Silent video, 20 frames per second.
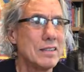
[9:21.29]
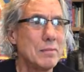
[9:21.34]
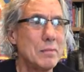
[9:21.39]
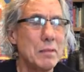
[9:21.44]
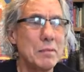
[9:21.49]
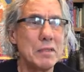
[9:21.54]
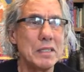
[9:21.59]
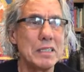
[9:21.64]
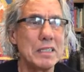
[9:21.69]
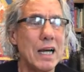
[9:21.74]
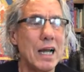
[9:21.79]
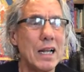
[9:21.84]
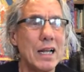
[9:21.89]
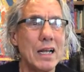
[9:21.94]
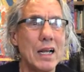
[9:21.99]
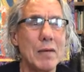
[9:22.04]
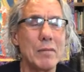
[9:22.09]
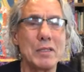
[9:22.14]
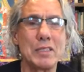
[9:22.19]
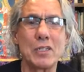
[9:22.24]
Remember the Dalai
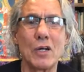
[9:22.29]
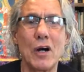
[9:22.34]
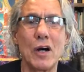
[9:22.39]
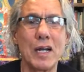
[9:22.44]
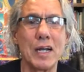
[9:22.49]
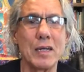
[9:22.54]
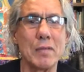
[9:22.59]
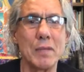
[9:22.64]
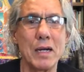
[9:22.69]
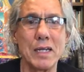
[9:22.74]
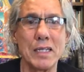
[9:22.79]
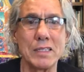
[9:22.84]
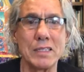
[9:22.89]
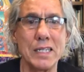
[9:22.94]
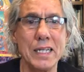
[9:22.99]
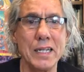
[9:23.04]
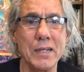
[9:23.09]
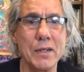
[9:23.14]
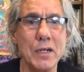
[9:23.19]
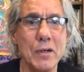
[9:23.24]
Lama talking about his
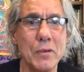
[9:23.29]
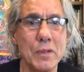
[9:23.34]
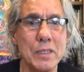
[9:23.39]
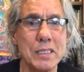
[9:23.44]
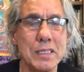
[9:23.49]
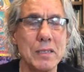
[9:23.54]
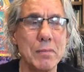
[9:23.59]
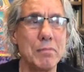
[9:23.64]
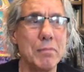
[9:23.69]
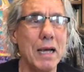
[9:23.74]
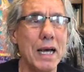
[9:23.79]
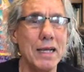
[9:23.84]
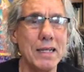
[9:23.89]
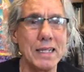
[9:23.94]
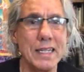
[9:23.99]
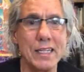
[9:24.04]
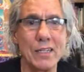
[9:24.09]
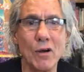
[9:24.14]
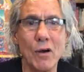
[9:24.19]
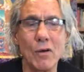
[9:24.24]
hero in Tibet?
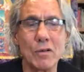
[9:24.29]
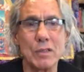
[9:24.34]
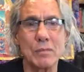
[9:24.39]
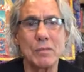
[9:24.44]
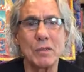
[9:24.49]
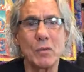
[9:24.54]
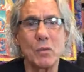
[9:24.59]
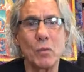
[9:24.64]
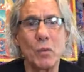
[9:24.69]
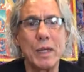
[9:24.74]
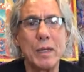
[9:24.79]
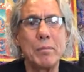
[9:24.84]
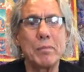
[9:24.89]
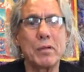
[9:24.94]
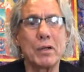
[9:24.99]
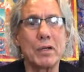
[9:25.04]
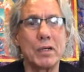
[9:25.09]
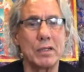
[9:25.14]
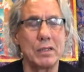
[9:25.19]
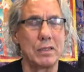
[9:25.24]
He called him the
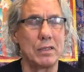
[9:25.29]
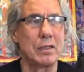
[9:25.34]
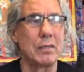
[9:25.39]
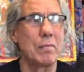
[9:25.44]
weeper,